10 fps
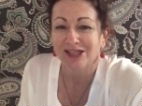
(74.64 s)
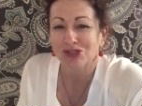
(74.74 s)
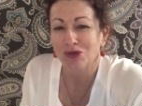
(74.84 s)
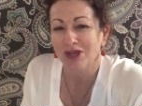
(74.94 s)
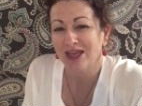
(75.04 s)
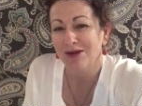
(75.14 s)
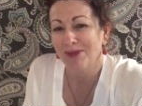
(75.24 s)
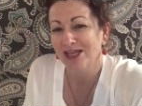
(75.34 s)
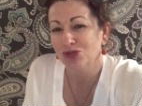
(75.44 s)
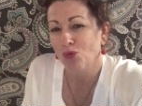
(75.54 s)
So you can
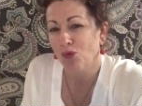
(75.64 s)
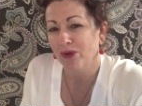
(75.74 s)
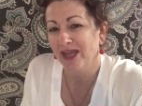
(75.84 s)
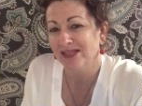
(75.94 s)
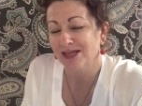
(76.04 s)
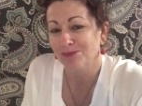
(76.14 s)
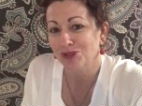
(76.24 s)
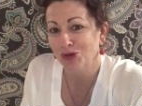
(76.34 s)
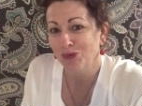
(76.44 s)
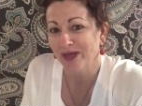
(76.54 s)
imagine what we end up
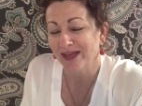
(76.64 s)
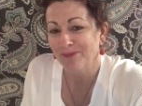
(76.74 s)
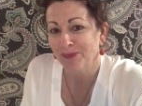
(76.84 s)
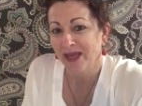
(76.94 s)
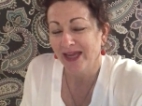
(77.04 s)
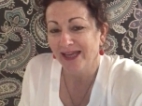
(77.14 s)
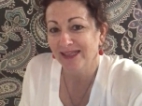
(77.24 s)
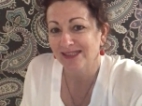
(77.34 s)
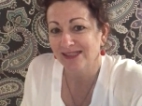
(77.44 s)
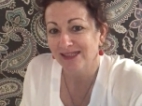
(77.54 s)
doing
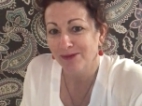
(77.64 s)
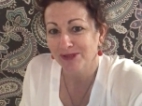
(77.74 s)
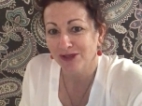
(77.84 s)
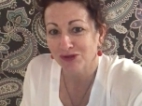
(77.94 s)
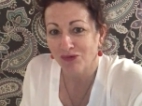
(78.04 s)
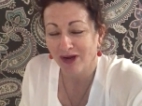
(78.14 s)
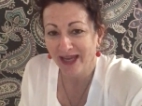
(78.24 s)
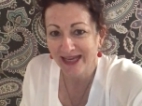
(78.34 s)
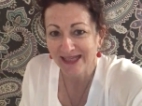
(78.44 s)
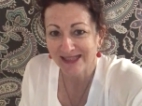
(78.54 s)
is the stem cells are
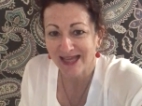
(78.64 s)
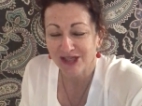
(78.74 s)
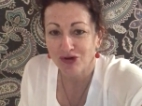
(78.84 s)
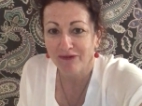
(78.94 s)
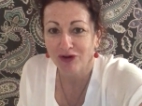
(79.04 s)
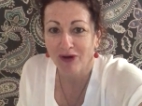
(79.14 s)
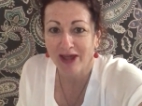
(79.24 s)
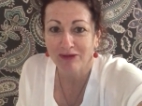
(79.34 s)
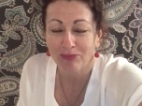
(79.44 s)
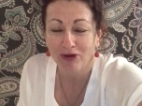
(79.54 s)
released, they travel
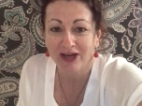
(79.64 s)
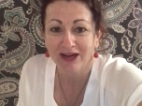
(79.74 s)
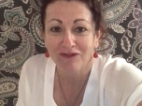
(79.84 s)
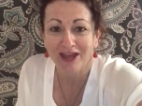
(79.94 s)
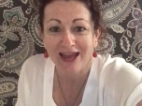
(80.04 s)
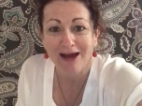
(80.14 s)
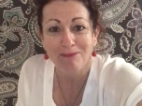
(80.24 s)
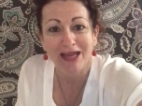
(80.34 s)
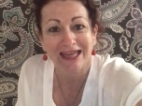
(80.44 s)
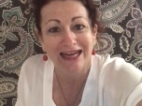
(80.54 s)
around the body, and if they can't
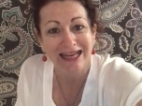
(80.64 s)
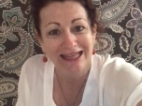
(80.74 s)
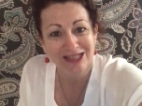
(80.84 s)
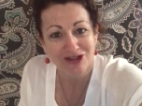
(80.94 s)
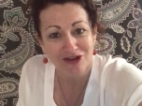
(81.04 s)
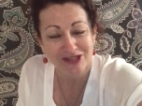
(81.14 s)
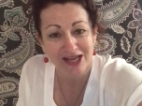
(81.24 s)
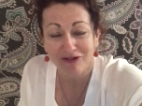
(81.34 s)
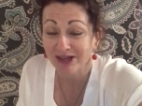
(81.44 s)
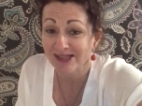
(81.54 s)
make it into those
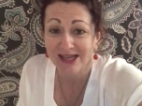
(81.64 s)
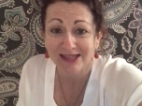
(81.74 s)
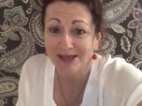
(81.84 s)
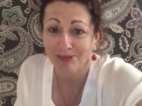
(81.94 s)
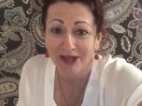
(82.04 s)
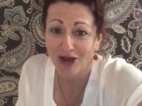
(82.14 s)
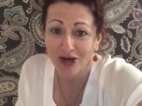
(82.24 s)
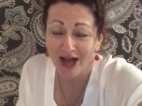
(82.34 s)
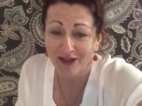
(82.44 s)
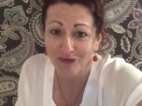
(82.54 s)
areas, they simply go
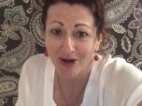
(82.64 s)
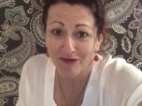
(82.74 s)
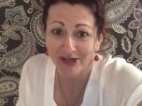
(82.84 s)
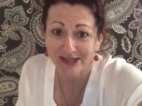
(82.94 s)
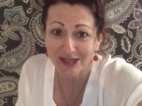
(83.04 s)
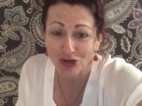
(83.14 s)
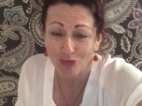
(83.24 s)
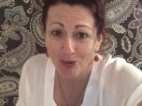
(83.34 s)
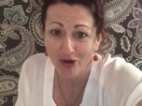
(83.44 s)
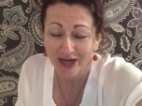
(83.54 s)
to other areas in your
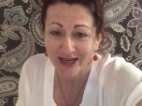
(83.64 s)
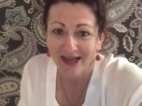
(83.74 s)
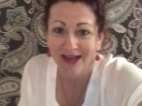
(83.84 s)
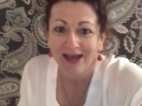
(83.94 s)
body.